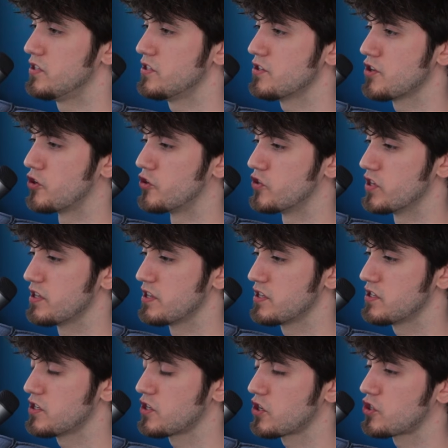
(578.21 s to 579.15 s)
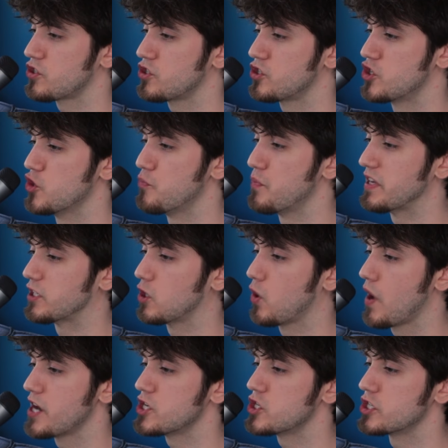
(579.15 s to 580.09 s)
This is a, this is a stupid
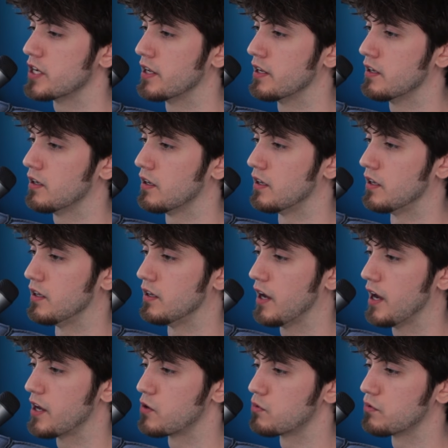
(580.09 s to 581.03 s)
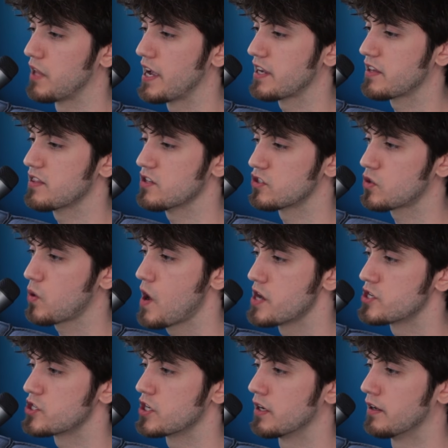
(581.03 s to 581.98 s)
question. I don't like this
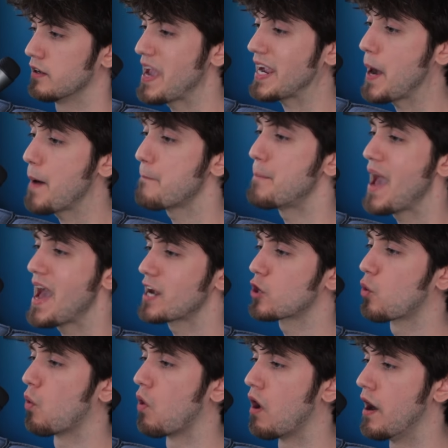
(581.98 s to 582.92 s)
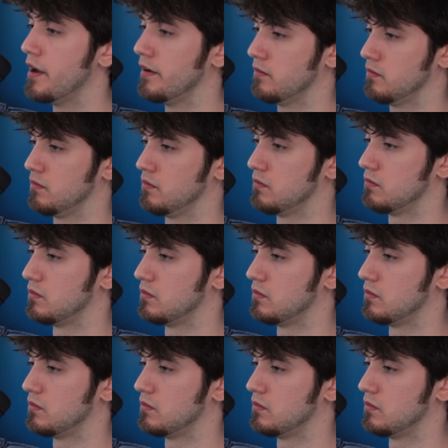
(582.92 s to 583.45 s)
question. Pick a better one!